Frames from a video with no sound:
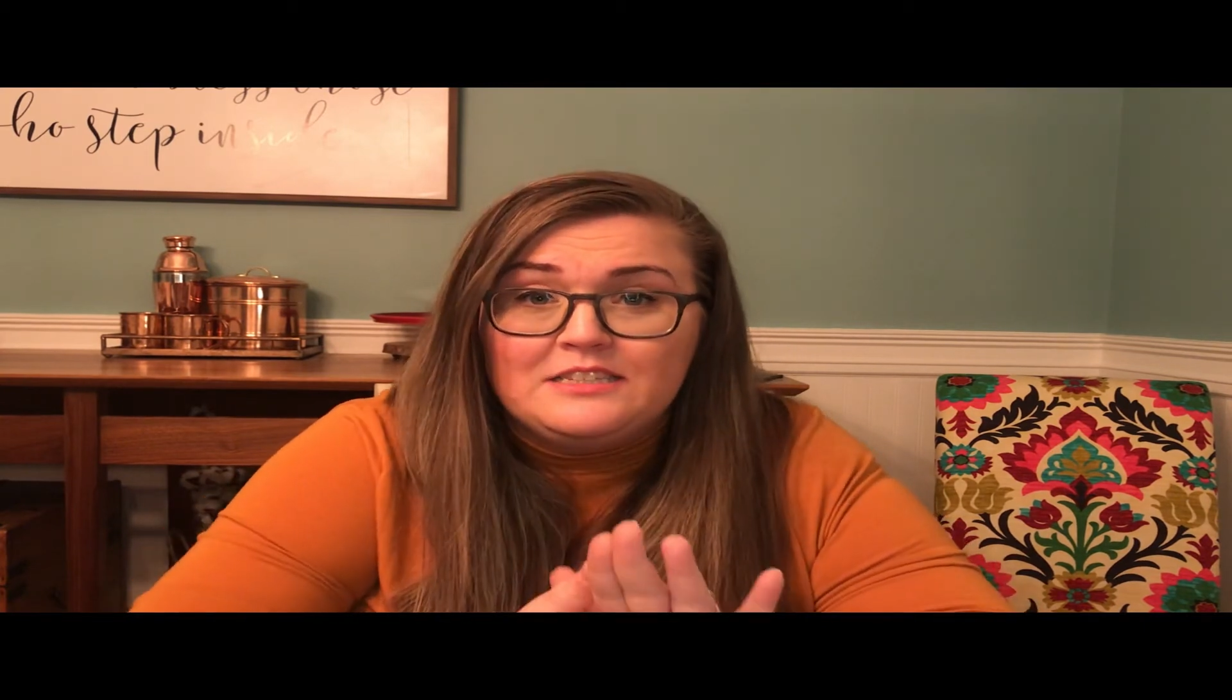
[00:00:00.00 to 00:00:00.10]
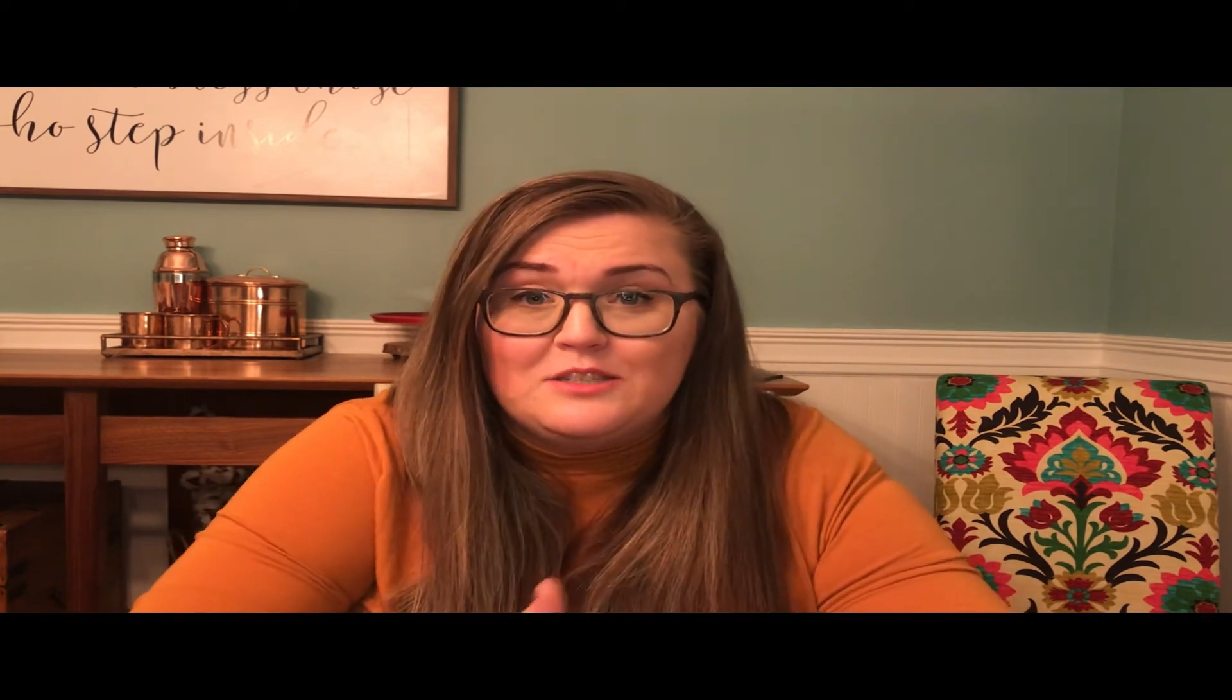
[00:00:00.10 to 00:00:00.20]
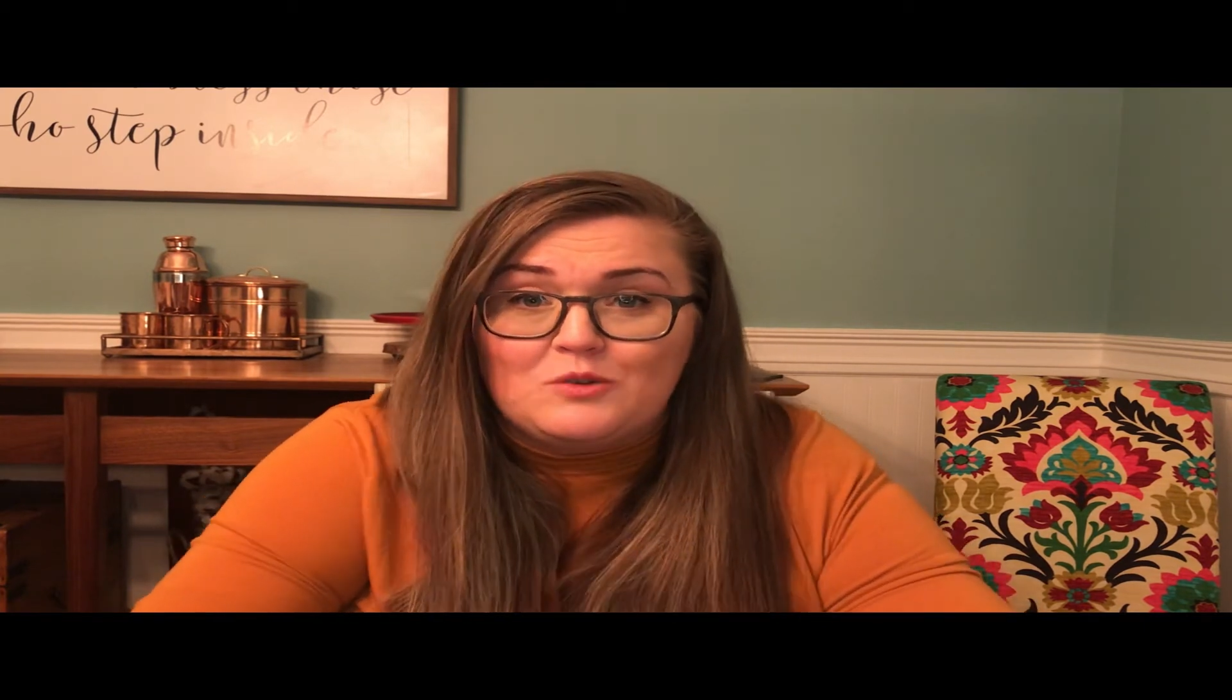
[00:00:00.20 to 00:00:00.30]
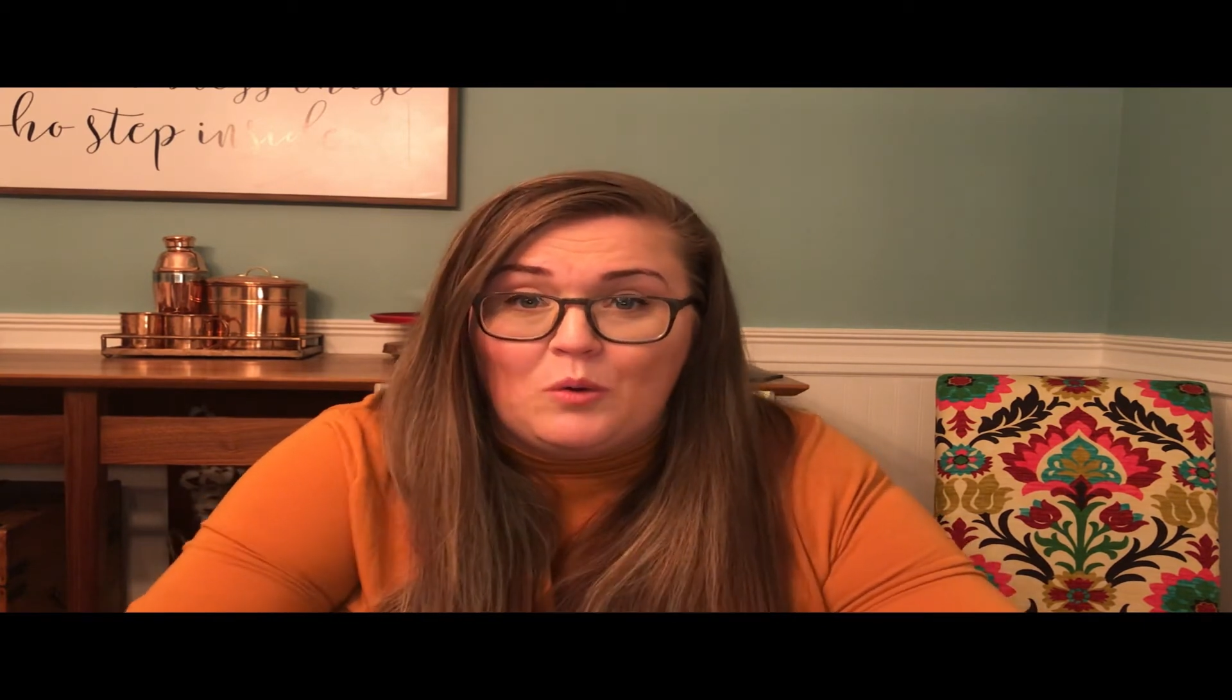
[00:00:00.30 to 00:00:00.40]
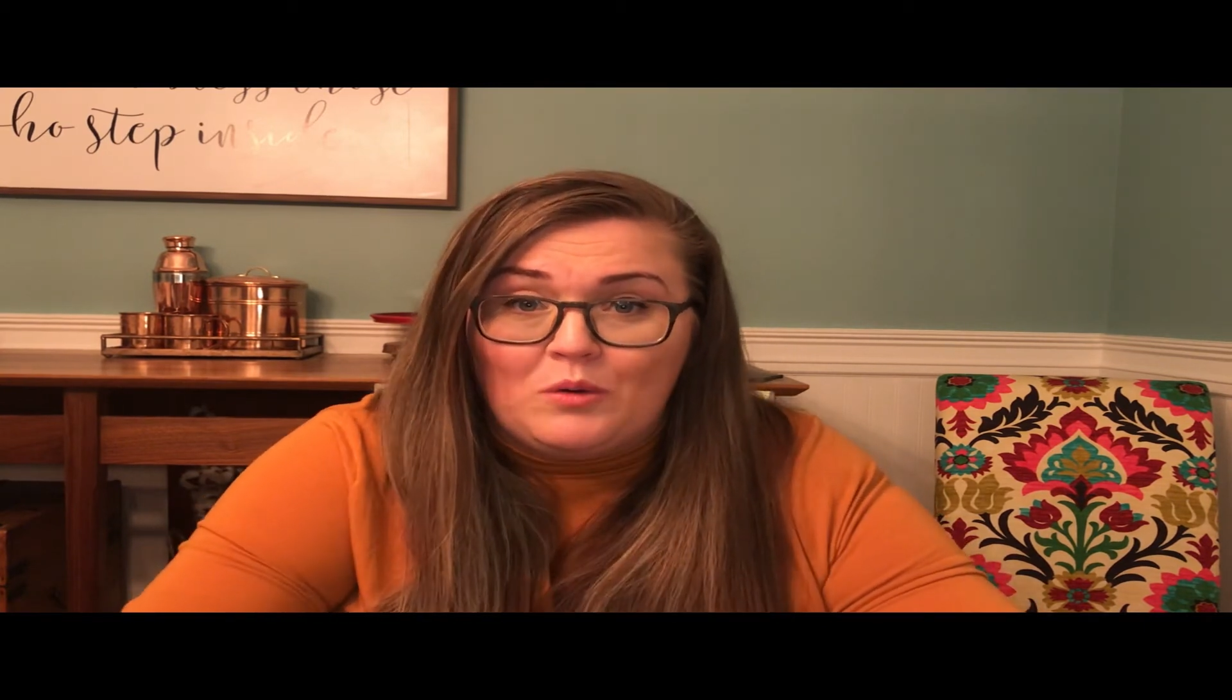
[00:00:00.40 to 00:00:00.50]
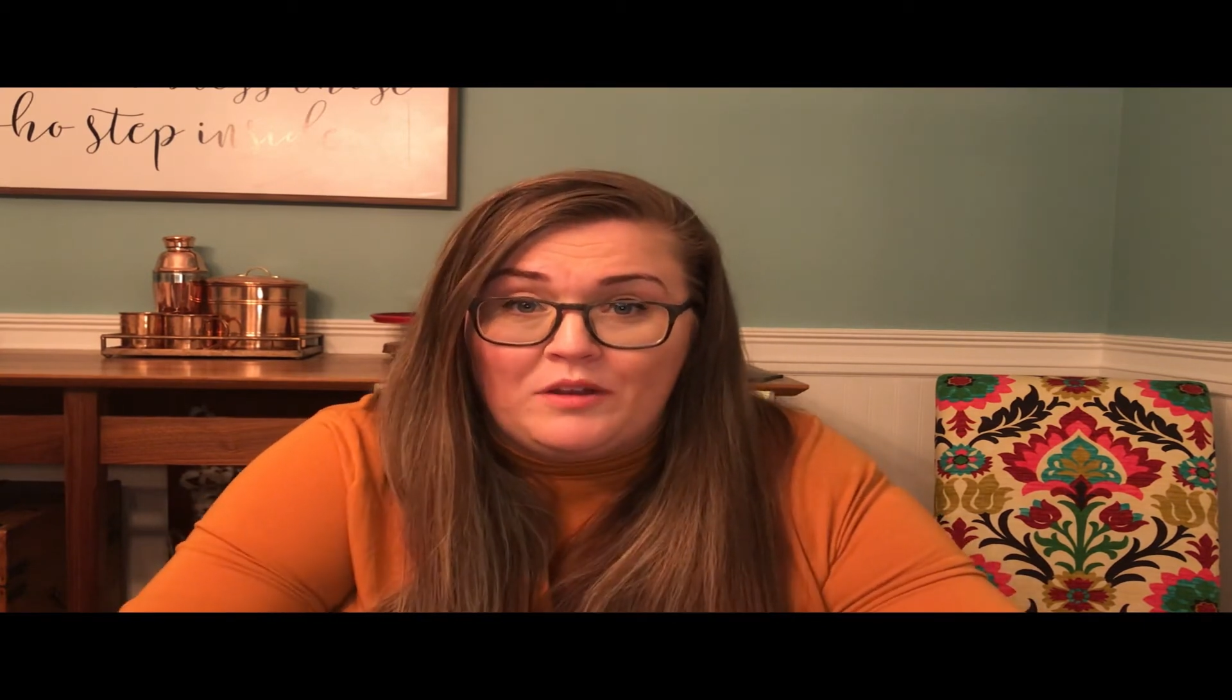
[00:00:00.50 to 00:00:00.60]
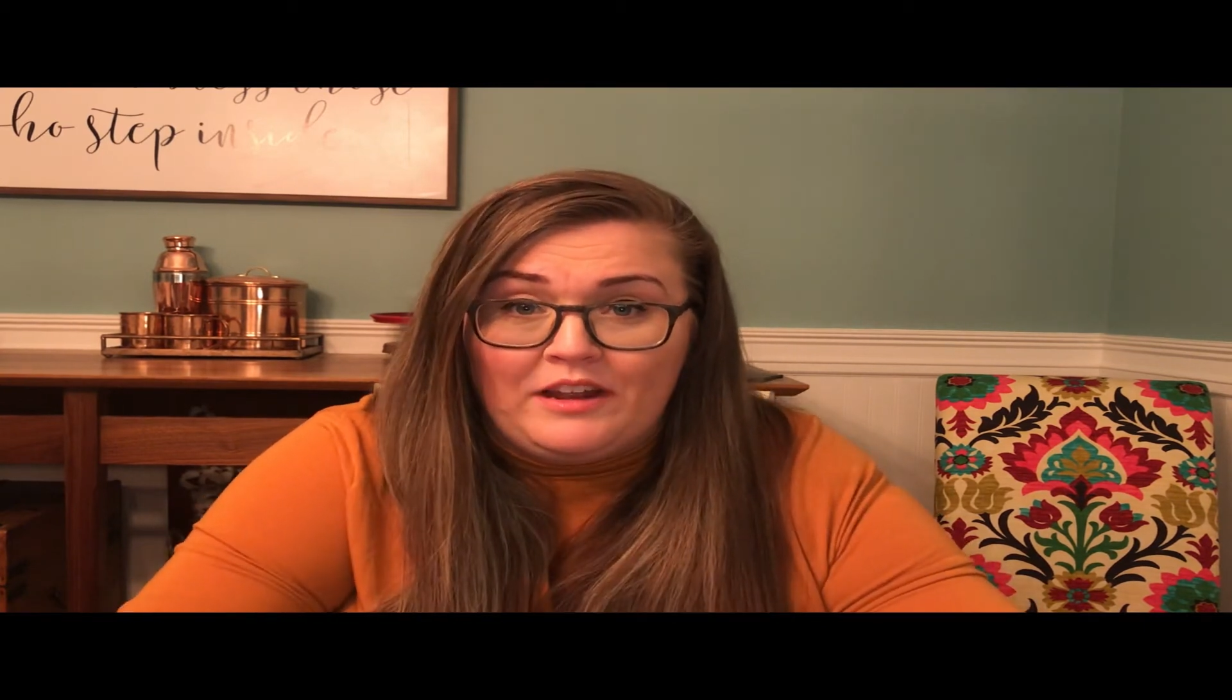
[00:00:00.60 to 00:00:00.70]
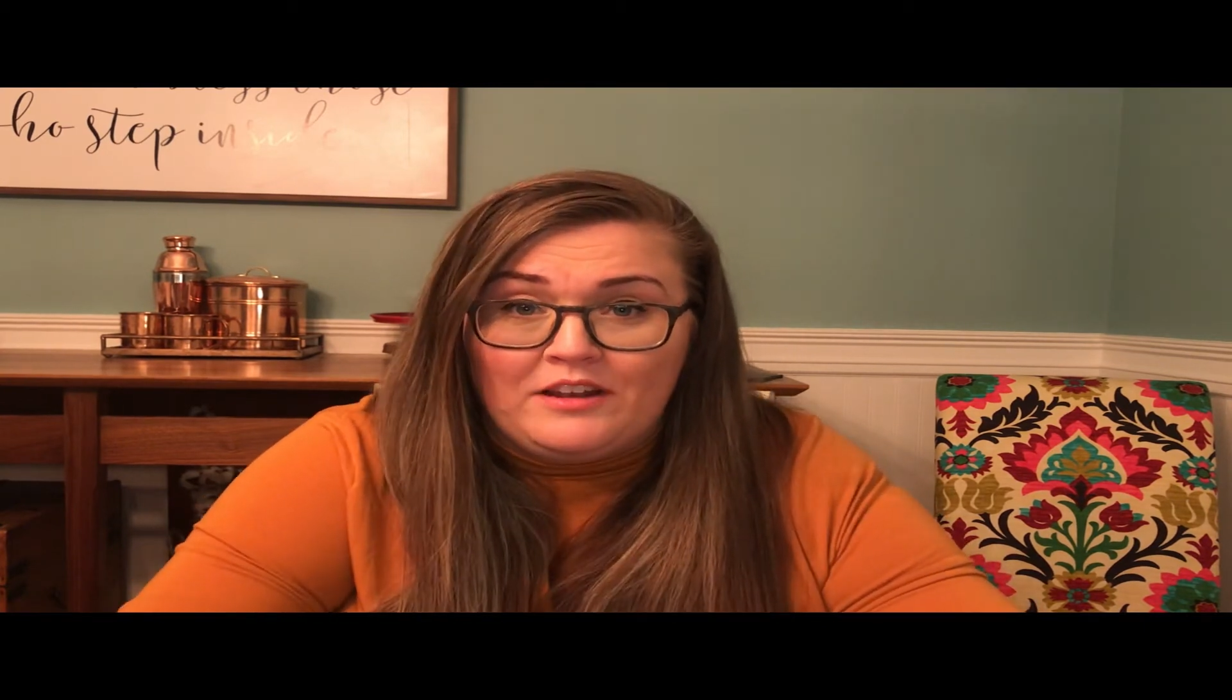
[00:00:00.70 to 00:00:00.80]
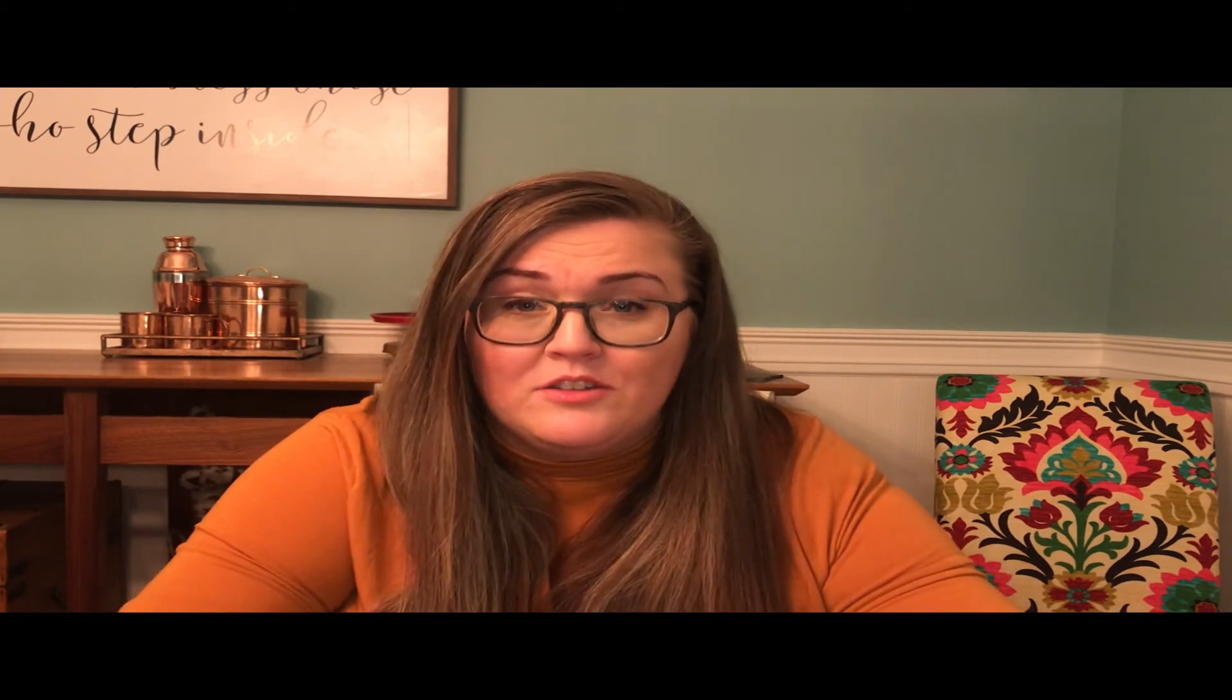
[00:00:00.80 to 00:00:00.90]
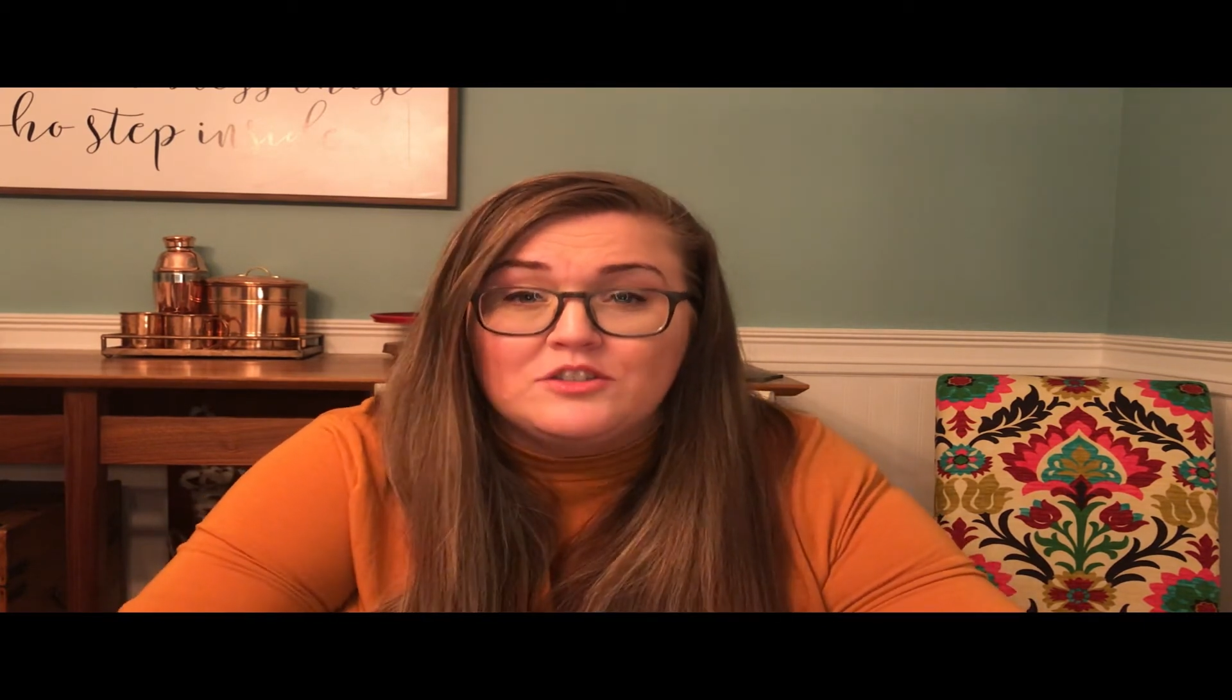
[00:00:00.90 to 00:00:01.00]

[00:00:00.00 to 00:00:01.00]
is golden.